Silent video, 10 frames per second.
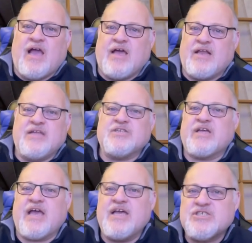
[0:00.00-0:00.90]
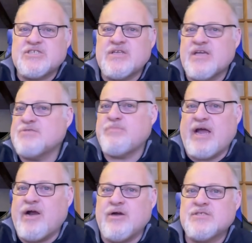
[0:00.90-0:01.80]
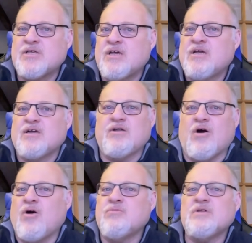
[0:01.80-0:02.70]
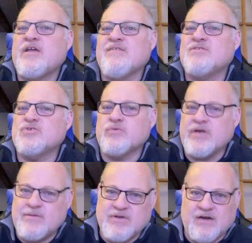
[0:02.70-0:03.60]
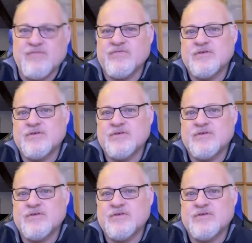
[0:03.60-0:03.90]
and education his parents could only have dreamed of.